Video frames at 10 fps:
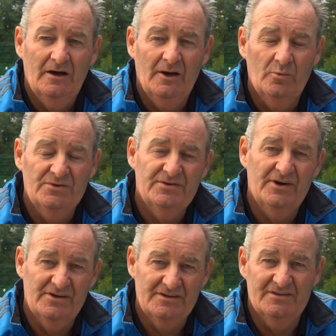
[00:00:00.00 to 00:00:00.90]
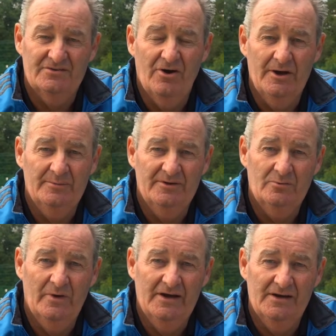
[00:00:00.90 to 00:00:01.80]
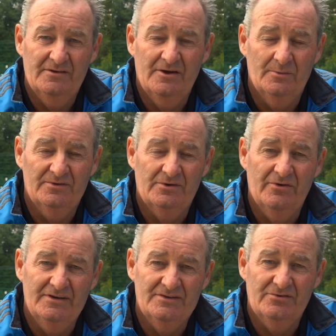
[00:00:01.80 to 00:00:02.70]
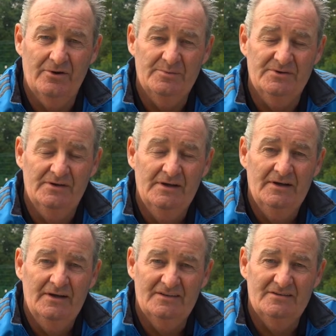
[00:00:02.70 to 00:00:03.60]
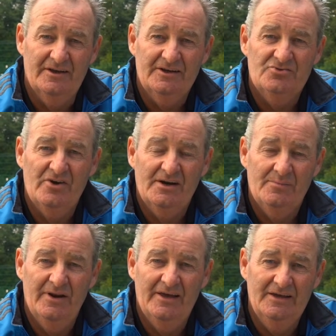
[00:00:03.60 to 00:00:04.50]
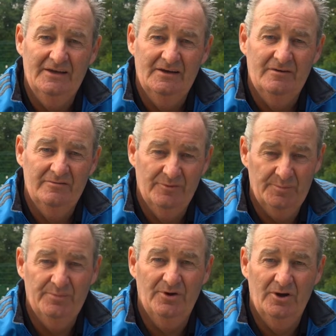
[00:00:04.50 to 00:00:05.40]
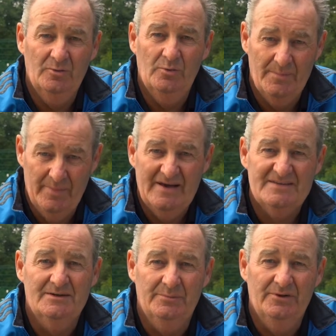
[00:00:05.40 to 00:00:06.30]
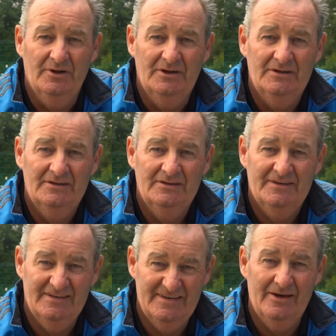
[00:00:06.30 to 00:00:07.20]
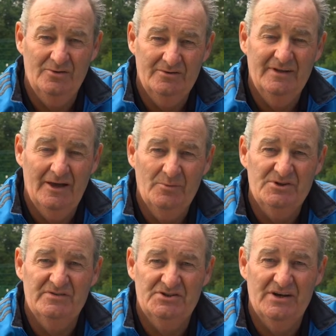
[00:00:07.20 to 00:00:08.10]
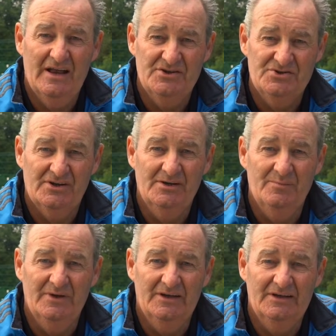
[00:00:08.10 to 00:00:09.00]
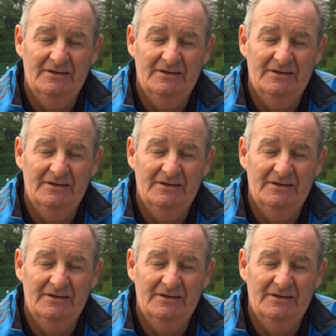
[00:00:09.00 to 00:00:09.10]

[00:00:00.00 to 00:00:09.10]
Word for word: I once heard it described this way, and I thought it was a great description. It's like trying to play football with a basketball. That's how, how much of a challenge it can be.